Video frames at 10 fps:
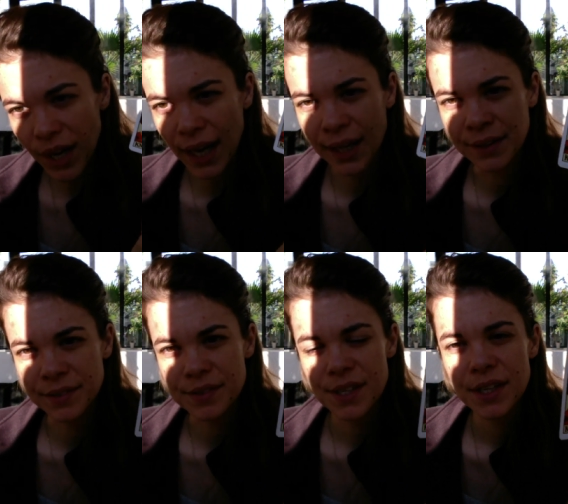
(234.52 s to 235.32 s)

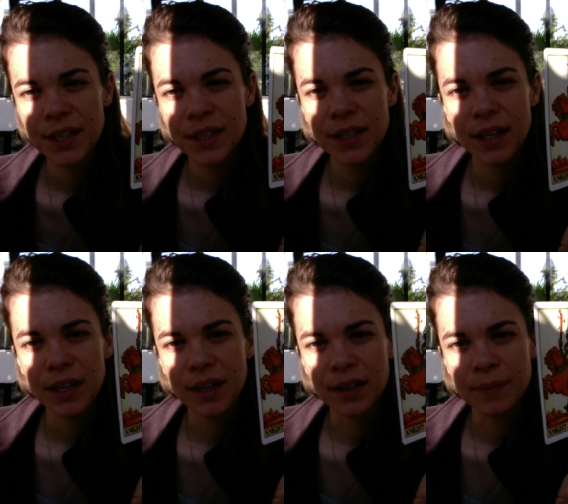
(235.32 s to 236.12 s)
and
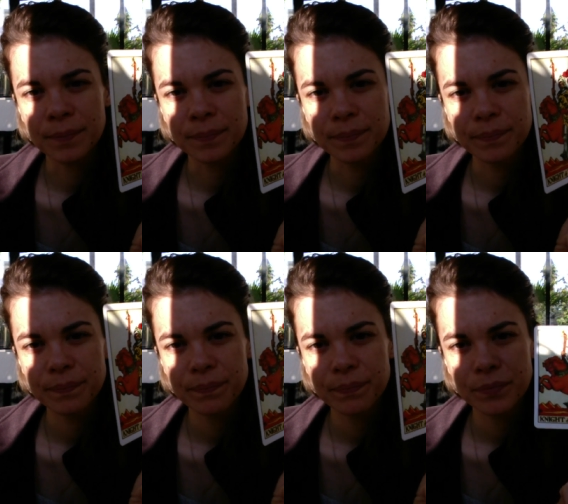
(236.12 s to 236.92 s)
um,
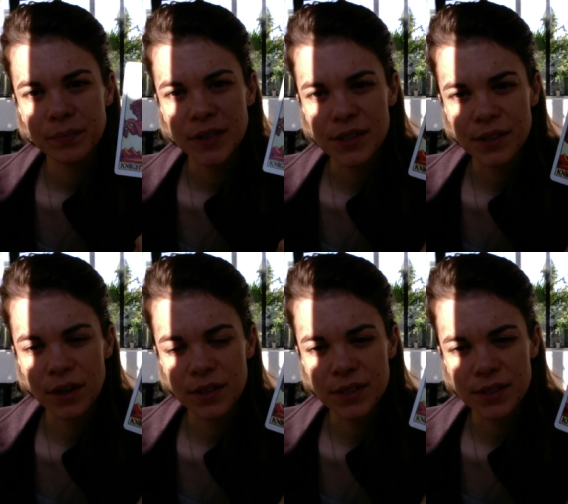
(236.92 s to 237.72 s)
this
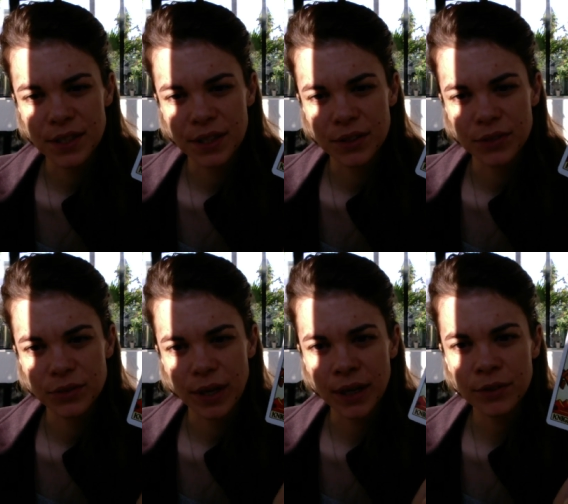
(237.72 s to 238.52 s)
card is here to
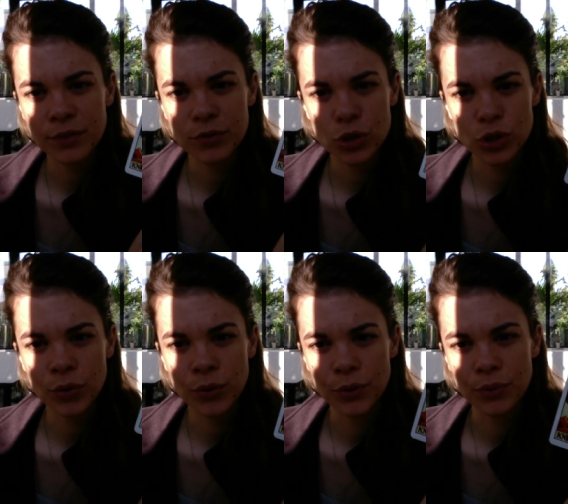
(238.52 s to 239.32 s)
kind of show
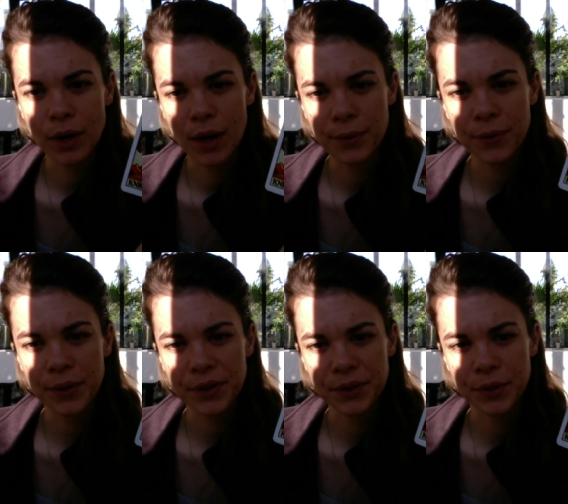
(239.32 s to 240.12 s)
you how
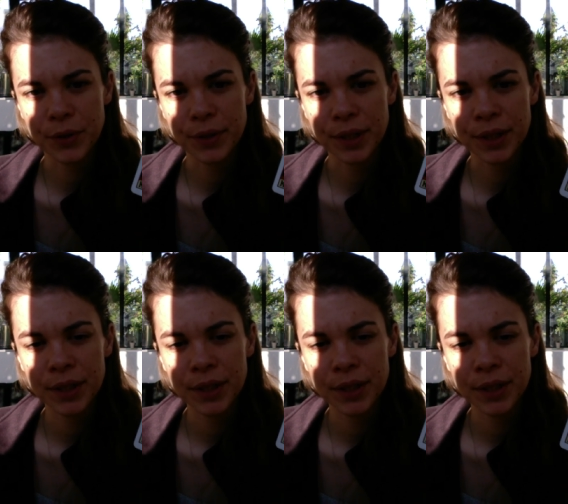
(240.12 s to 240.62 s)
quick you're going.